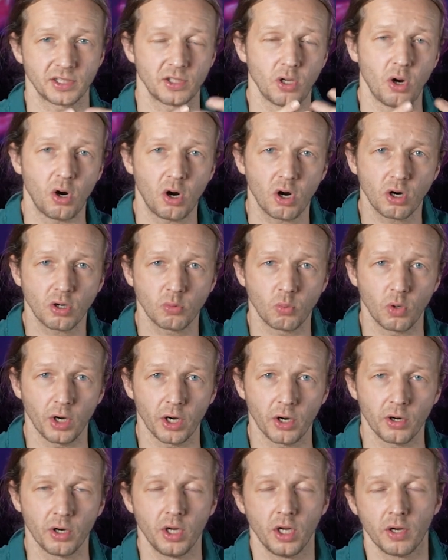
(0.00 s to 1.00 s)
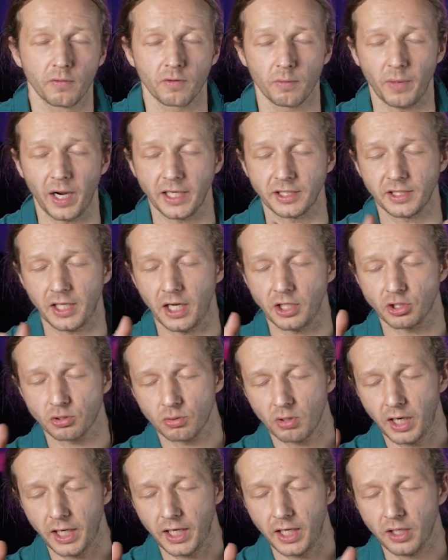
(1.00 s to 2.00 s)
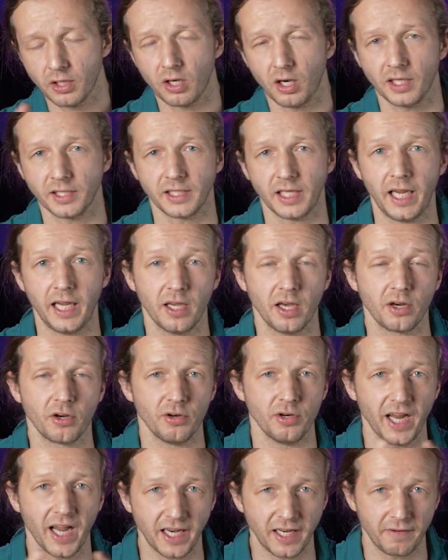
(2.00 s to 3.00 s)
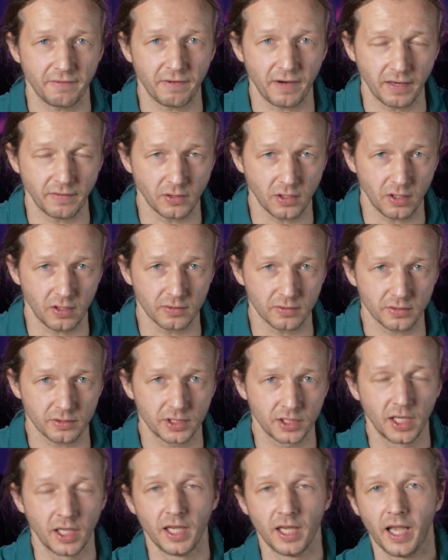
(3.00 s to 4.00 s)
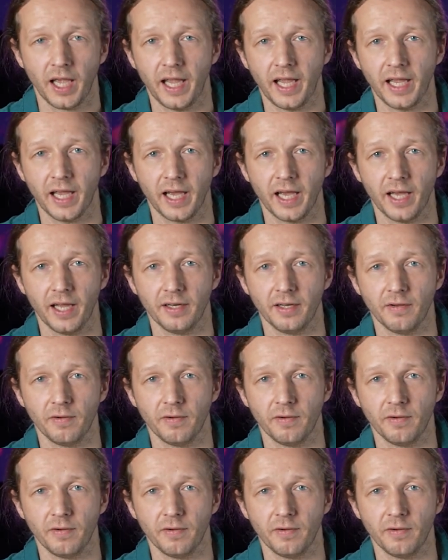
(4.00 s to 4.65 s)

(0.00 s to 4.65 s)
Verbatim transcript: the hardware from ICA Training costs $895. And